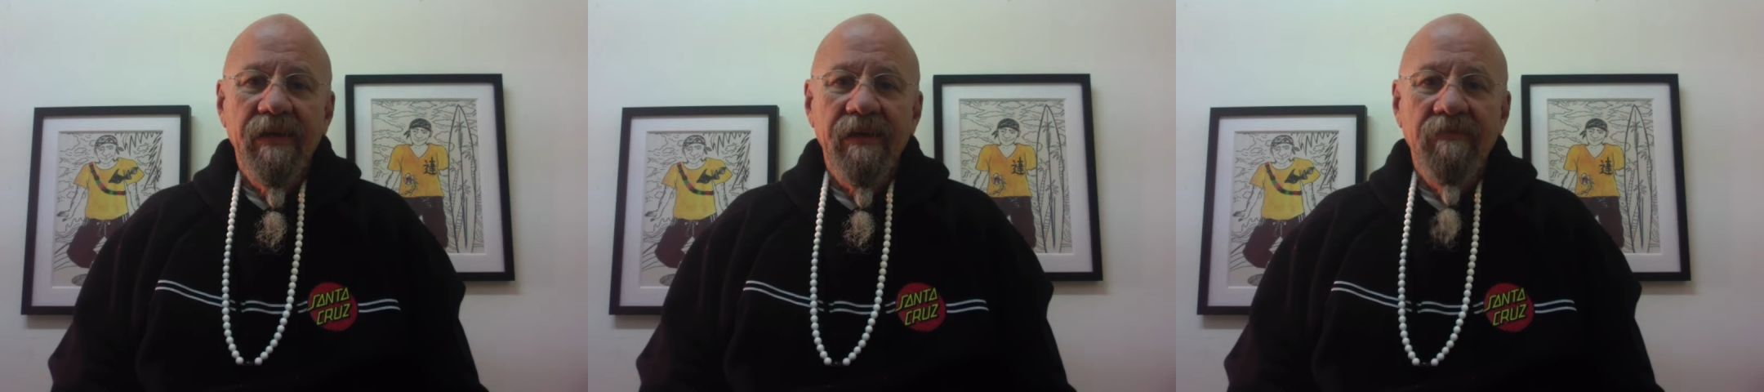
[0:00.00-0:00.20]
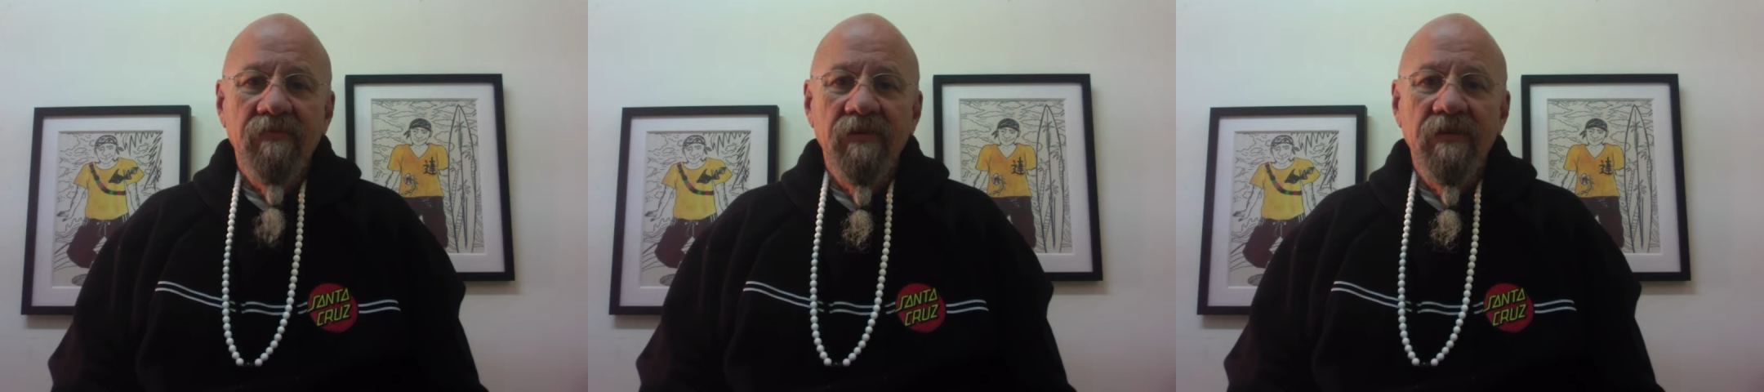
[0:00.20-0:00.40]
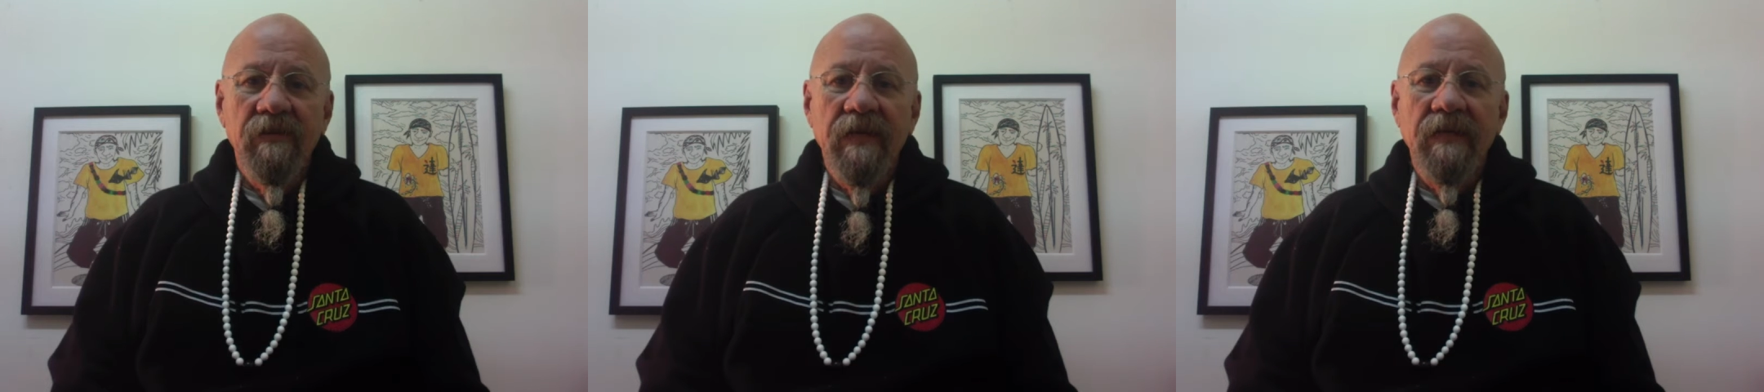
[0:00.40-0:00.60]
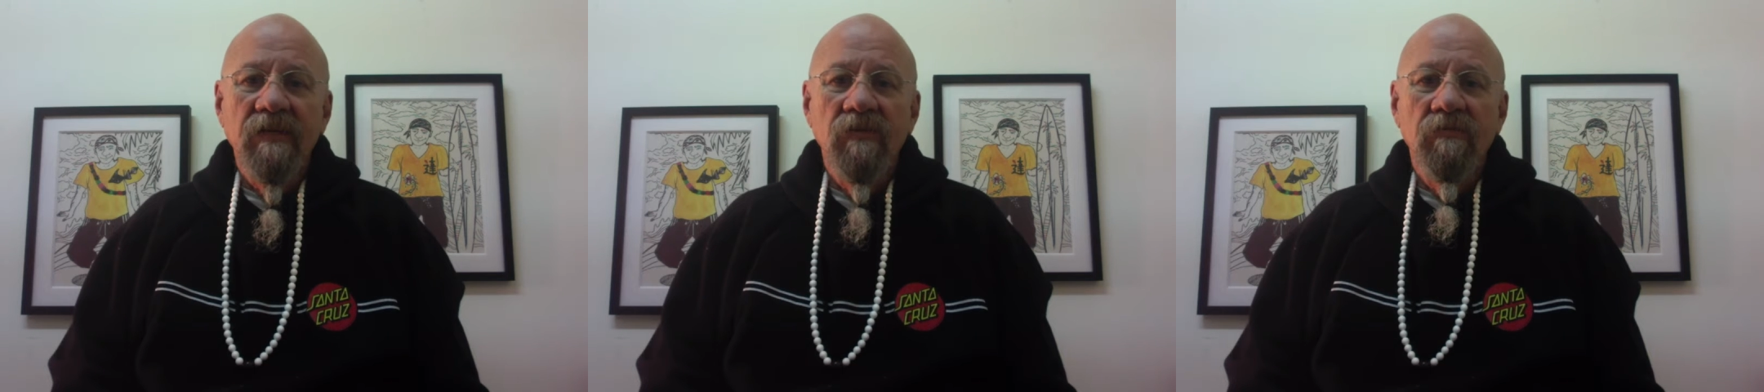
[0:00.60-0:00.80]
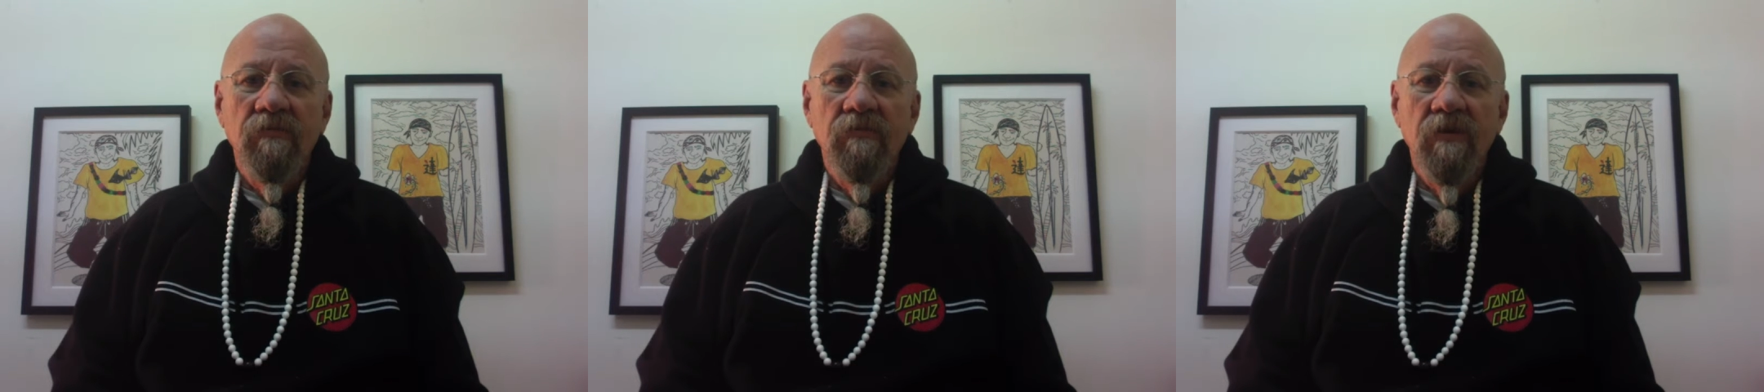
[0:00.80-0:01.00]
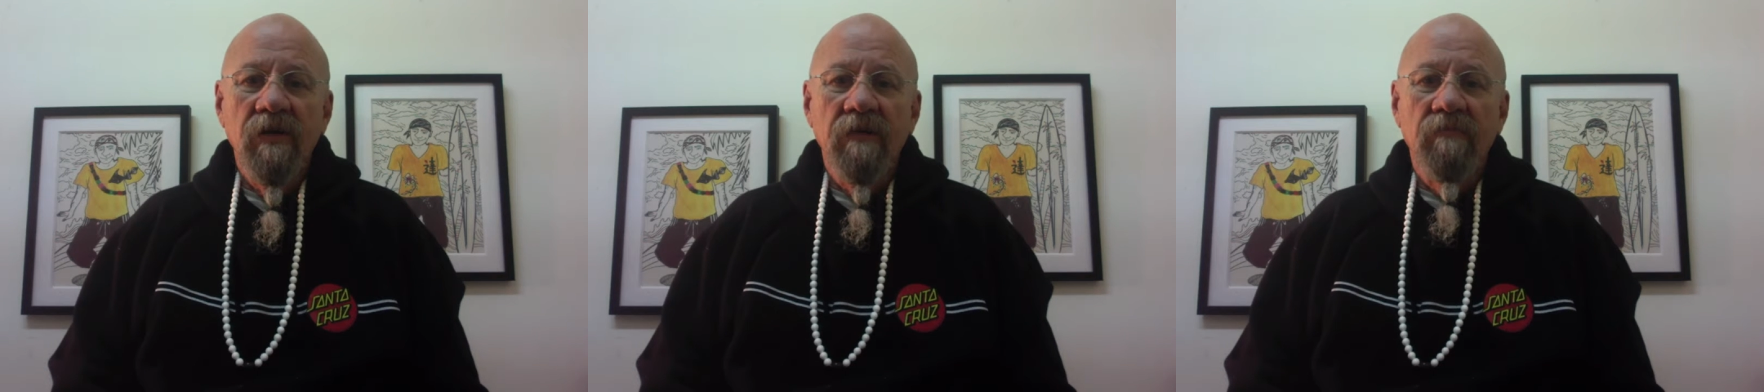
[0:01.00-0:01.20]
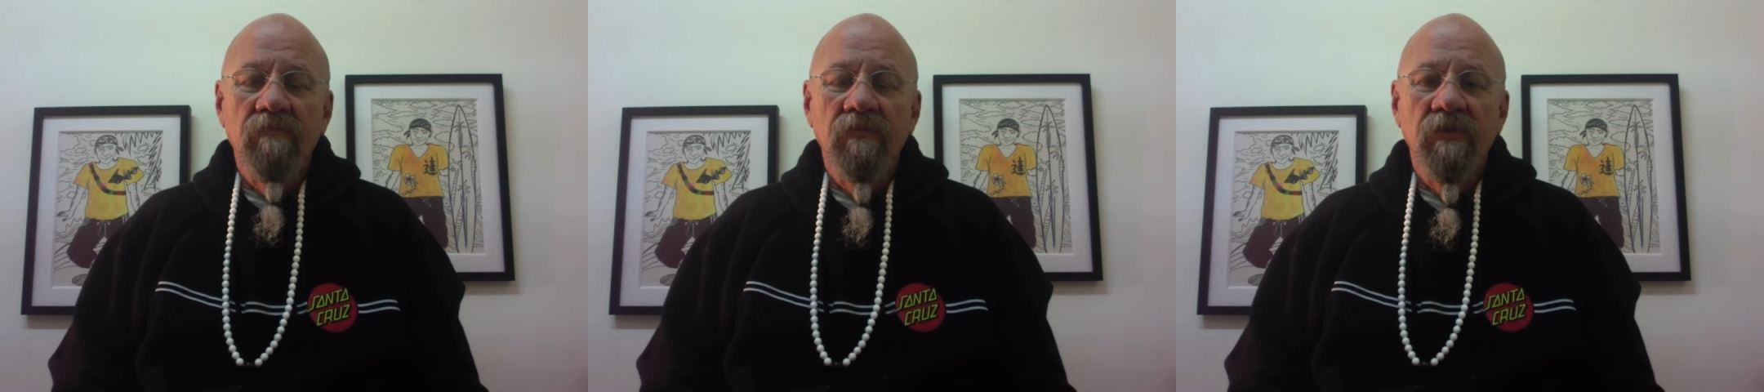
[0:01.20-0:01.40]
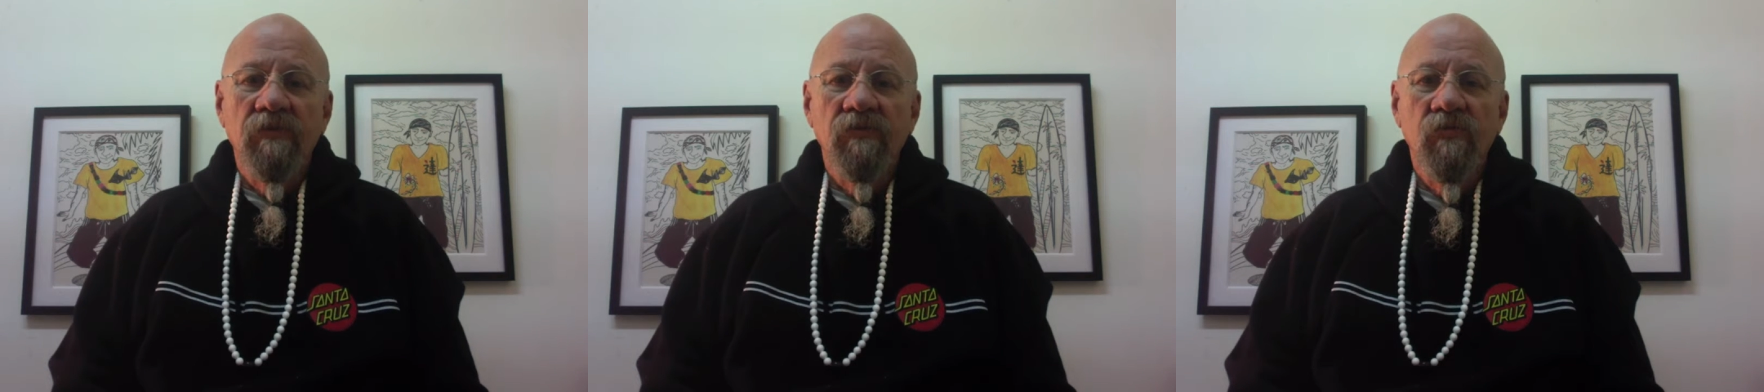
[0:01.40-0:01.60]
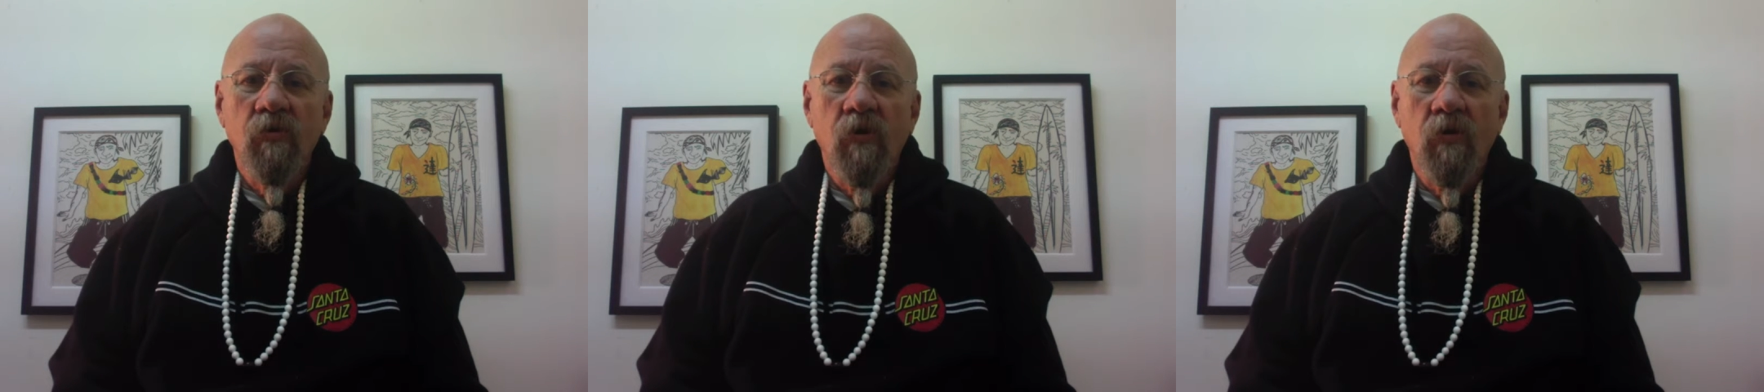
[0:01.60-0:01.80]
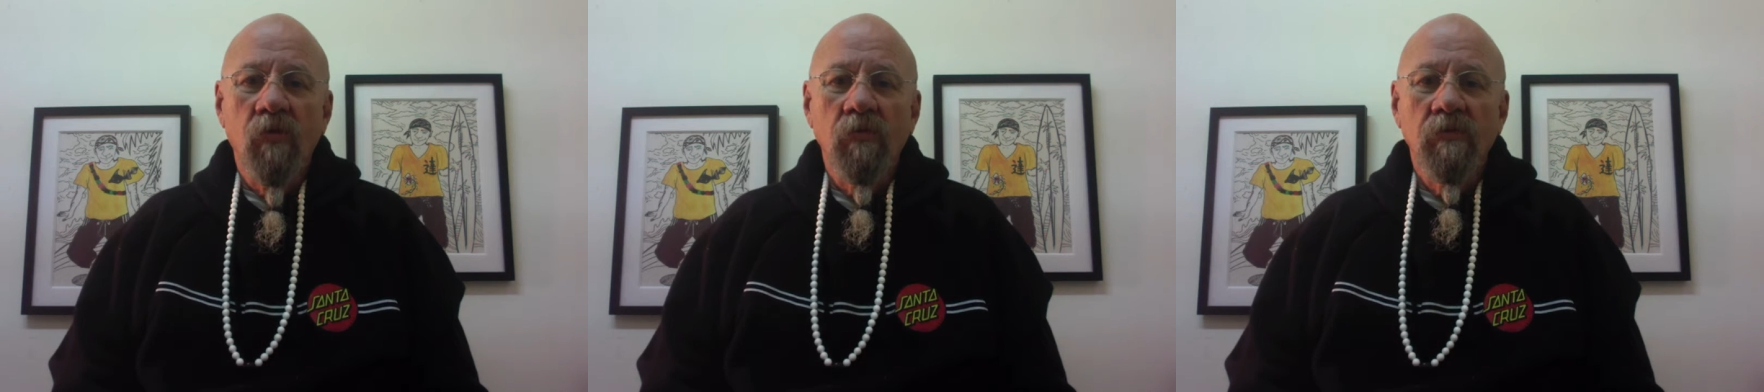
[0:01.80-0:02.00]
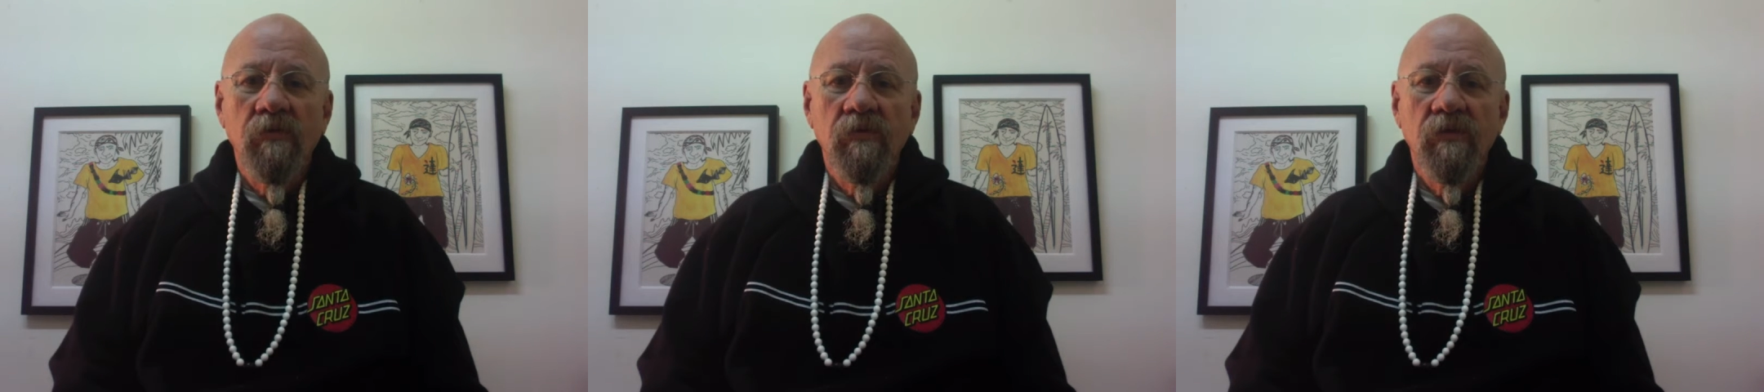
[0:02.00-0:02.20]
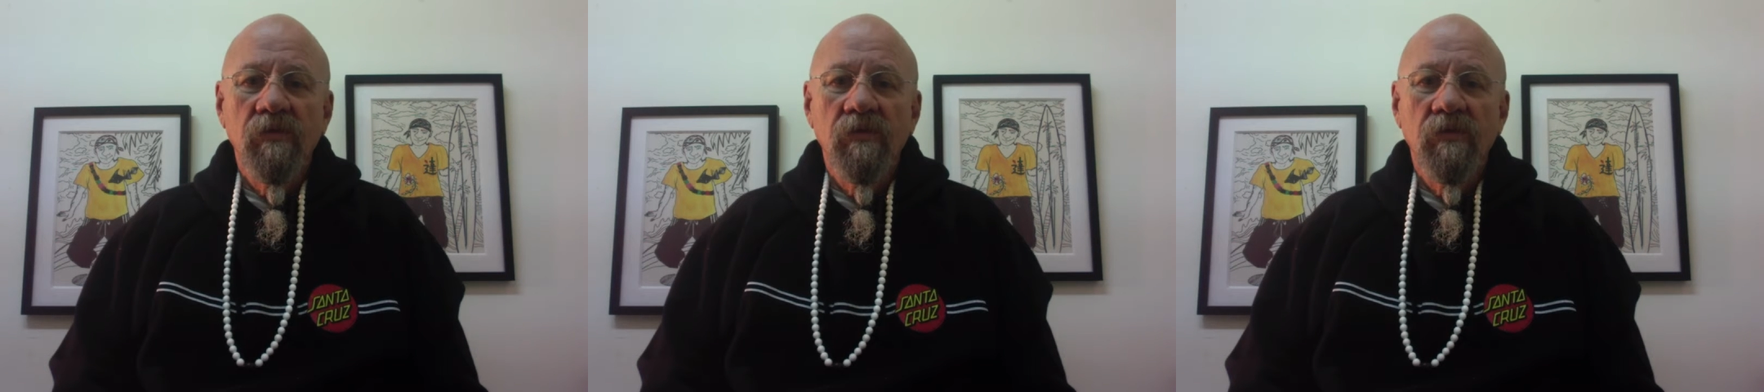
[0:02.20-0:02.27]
everything you thought was so